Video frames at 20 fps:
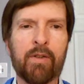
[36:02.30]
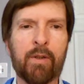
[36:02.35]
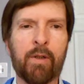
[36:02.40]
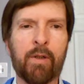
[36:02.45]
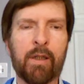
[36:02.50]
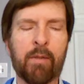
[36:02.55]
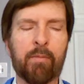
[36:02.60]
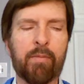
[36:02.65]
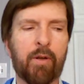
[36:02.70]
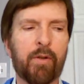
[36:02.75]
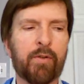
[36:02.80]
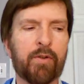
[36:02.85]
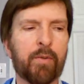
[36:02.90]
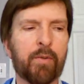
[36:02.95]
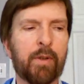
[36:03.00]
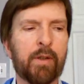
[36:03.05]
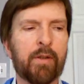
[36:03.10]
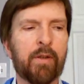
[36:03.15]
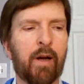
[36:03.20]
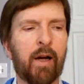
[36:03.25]
learning approach
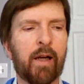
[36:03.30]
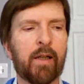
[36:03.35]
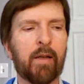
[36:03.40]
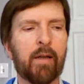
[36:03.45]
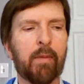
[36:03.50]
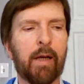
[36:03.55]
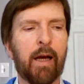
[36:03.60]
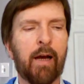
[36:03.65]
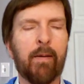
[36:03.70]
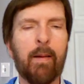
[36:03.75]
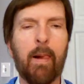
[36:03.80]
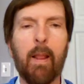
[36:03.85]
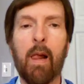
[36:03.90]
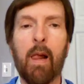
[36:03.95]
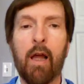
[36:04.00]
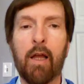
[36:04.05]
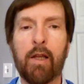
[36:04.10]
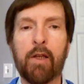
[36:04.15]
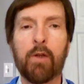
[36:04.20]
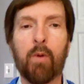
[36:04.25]
that we talked about.
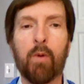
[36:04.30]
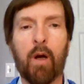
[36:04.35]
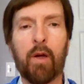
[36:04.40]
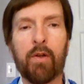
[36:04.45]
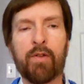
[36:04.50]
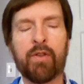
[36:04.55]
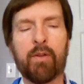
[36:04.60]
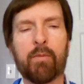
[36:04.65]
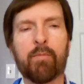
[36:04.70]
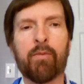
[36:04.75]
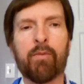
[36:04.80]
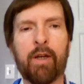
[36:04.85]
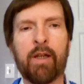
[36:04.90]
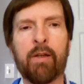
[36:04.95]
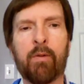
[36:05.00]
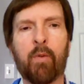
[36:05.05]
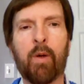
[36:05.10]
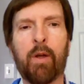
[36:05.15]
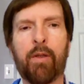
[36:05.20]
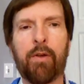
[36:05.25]
You also
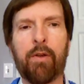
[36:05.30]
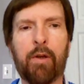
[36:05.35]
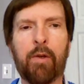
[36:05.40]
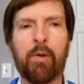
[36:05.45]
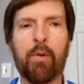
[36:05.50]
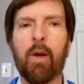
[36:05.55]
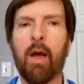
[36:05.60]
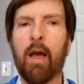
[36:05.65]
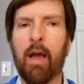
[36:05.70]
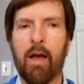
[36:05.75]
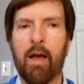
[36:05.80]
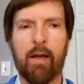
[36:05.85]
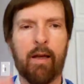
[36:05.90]
bring with you